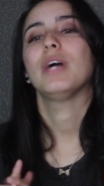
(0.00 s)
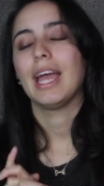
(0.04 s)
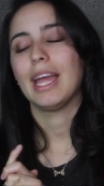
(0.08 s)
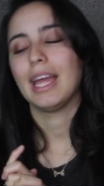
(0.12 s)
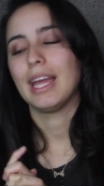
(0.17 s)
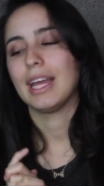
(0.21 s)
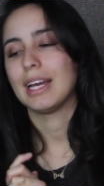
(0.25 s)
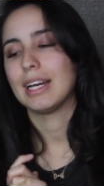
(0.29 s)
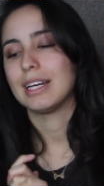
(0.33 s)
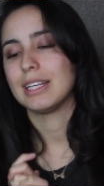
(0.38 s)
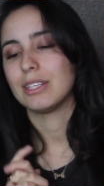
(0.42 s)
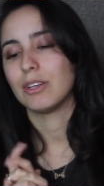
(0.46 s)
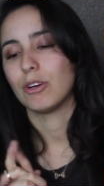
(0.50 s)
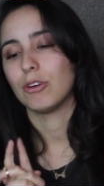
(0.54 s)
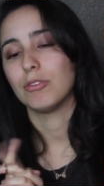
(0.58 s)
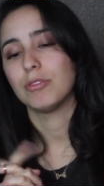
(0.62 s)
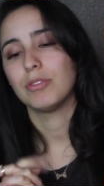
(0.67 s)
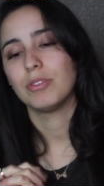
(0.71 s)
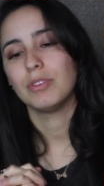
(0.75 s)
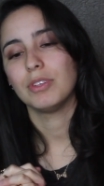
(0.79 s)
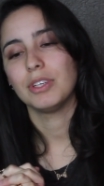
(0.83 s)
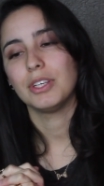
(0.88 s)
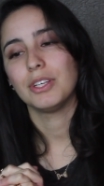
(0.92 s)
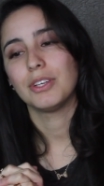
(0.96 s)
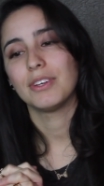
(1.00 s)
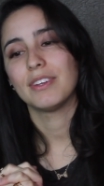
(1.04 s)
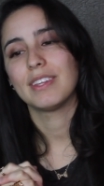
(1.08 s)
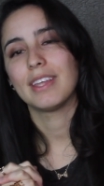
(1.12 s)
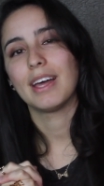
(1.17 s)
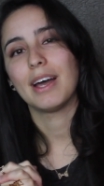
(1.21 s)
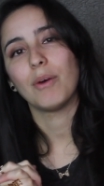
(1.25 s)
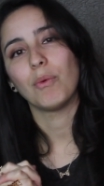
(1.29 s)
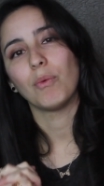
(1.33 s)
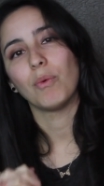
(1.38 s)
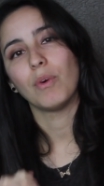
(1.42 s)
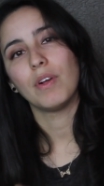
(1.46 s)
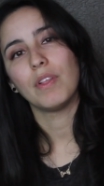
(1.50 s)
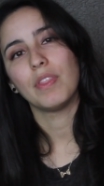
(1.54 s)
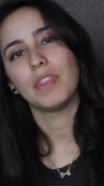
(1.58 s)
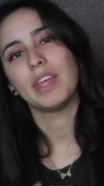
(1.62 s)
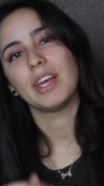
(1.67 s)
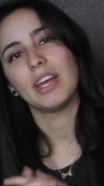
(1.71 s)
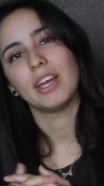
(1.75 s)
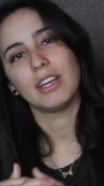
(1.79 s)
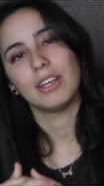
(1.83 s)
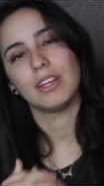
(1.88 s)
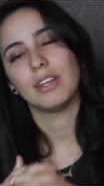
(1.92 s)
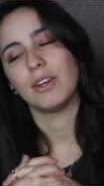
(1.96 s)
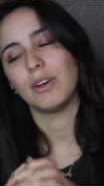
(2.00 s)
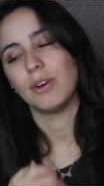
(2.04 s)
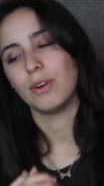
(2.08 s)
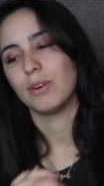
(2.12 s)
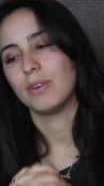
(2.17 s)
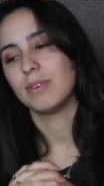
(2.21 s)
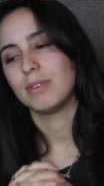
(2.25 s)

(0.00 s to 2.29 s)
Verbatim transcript: And hopefully you're that one that, you know,